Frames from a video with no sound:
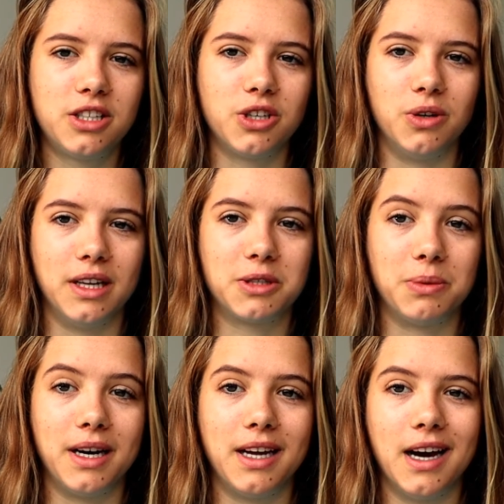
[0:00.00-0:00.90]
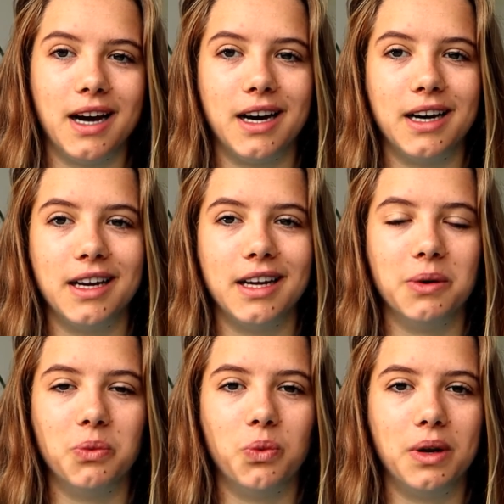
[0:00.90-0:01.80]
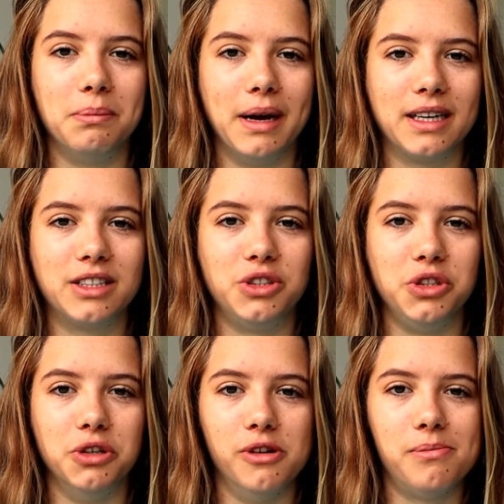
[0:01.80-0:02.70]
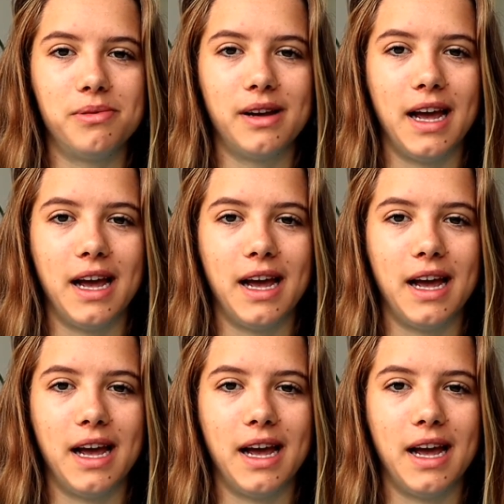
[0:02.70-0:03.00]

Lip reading: so that's why I went back to Europe